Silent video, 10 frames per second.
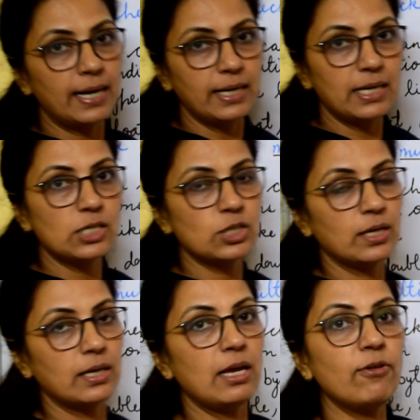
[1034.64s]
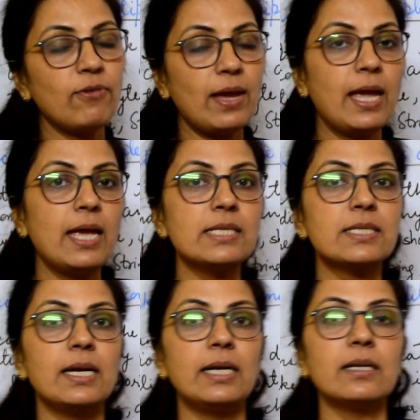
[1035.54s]
condition. If A
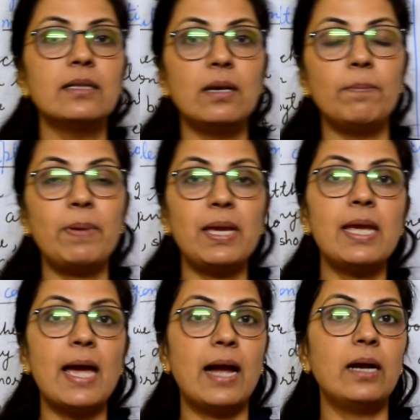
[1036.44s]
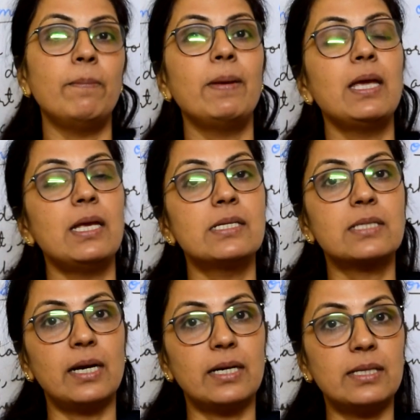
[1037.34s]
is greater than B and B is
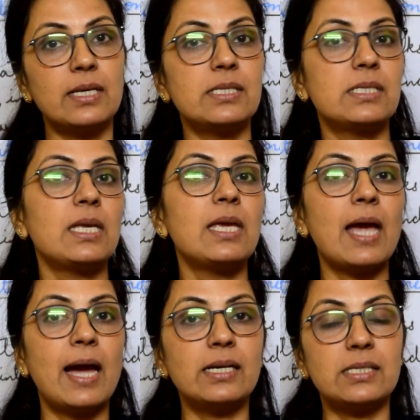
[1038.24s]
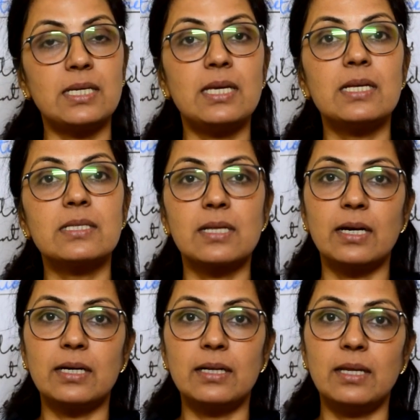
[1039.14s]
greater than C and C is
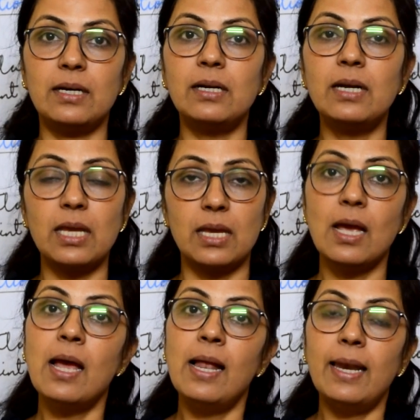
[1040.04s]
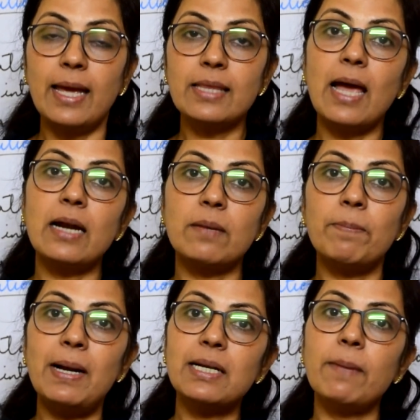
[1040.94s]
greater than D. Like that,
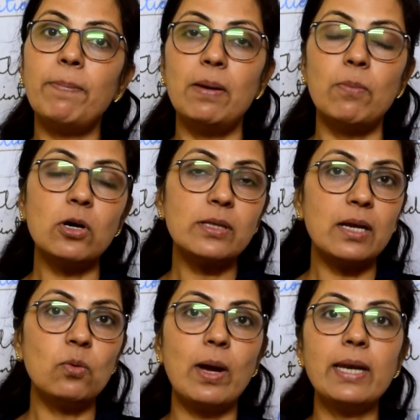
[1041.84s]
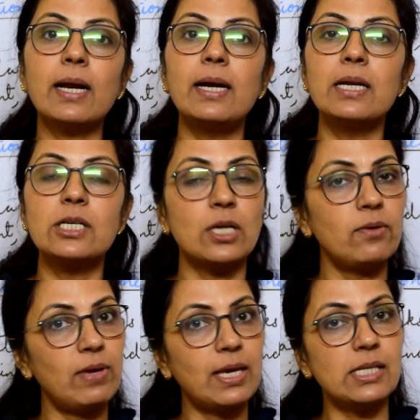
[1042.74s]
multiple, more than one condition
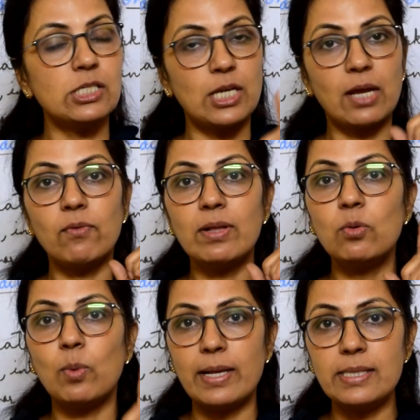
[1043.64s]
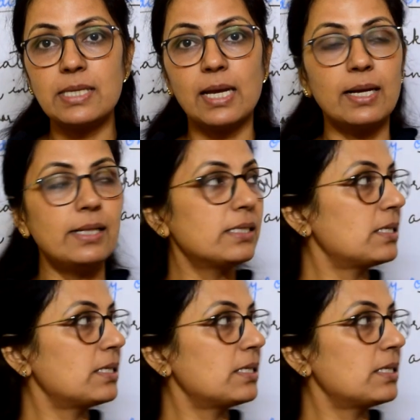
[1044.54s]
we can check with one single